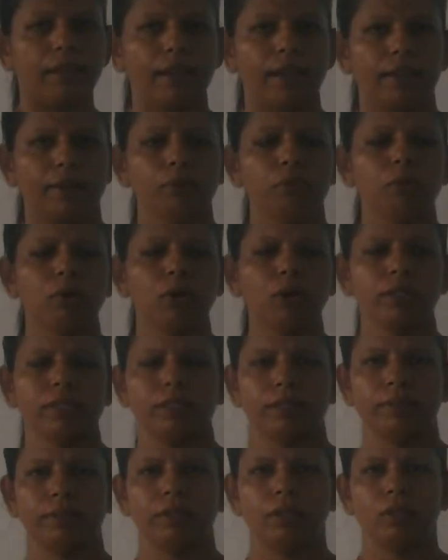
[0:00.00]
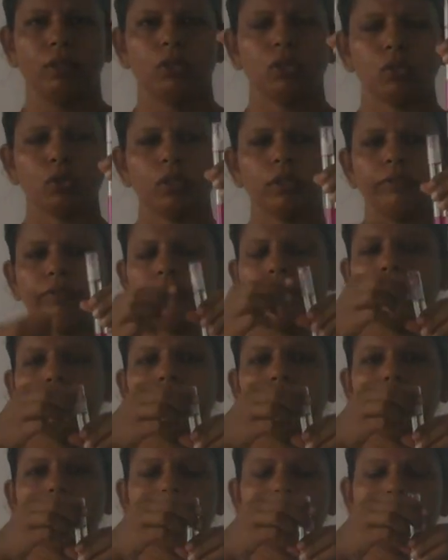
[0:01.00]
and water. So if you
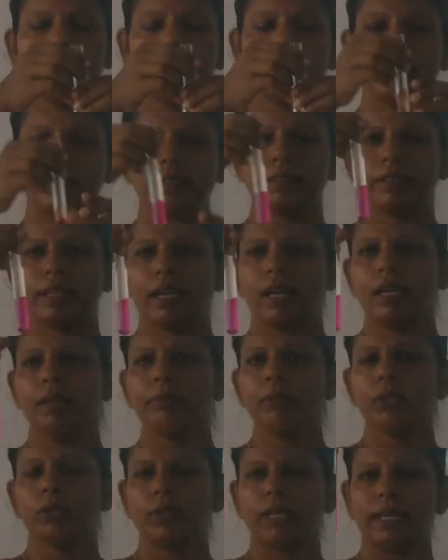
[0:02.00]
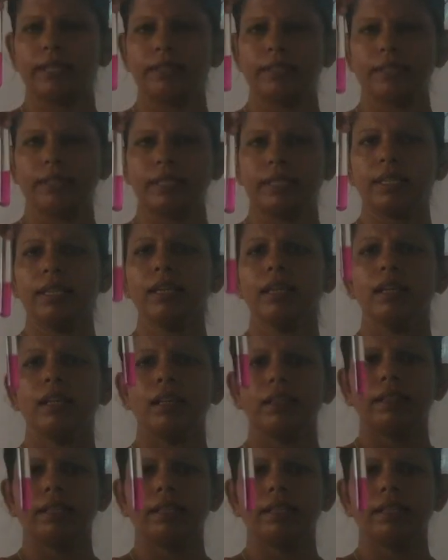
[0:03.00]
take a little time, you can see